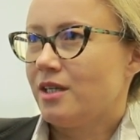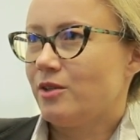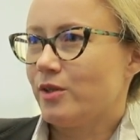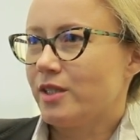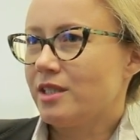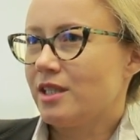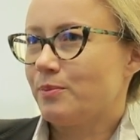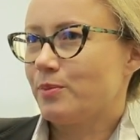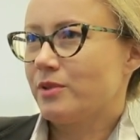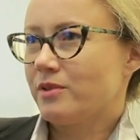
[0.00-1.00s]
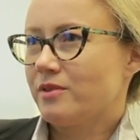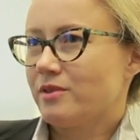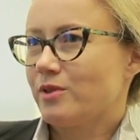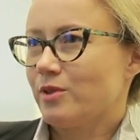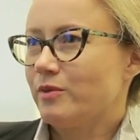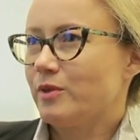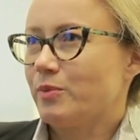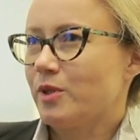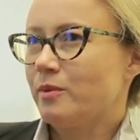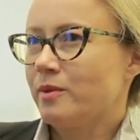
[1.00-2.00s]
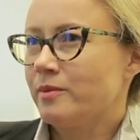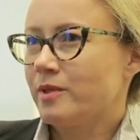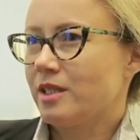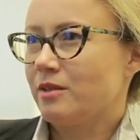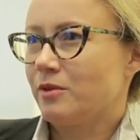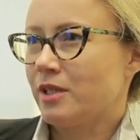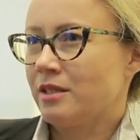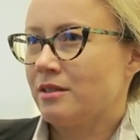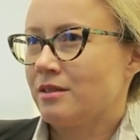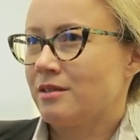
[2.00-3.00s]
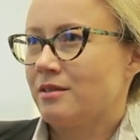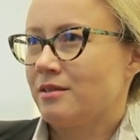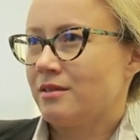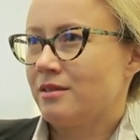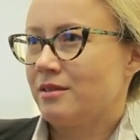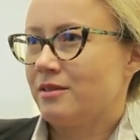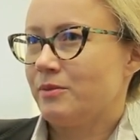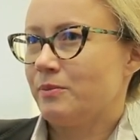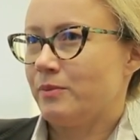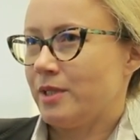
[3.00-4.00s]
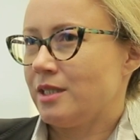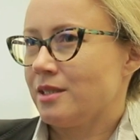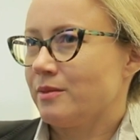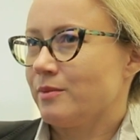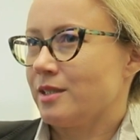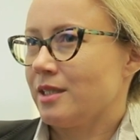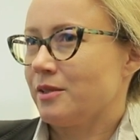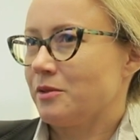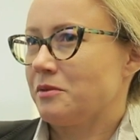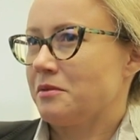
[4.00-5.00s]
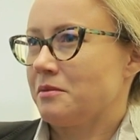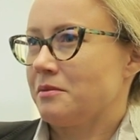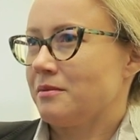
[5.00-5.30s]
end up solving problems that you can't breathe without